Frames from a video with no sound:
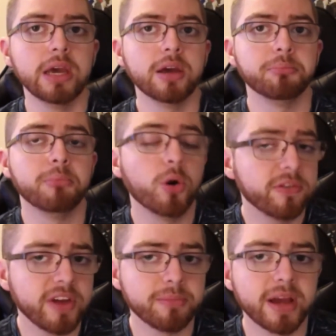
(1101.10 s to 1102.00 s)

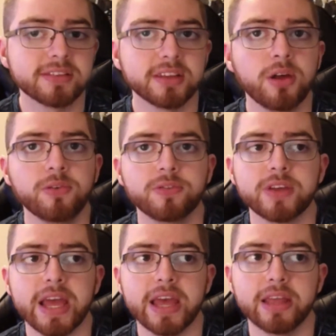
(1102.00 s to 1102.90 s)
motivate myself
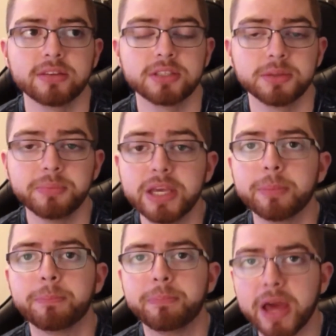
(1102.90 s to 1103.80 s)
and to be a
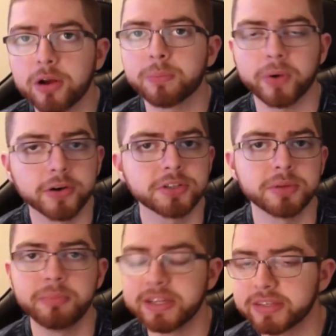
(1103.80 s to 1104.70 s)
better
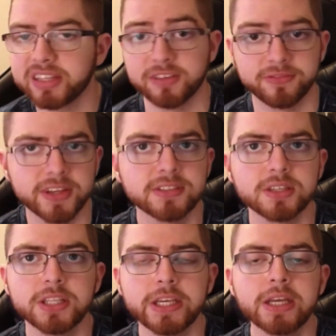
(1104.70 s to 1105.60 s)
person mentally and
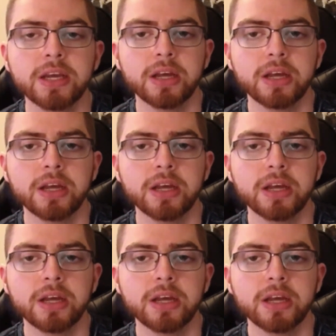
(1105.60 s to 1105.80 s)
physically,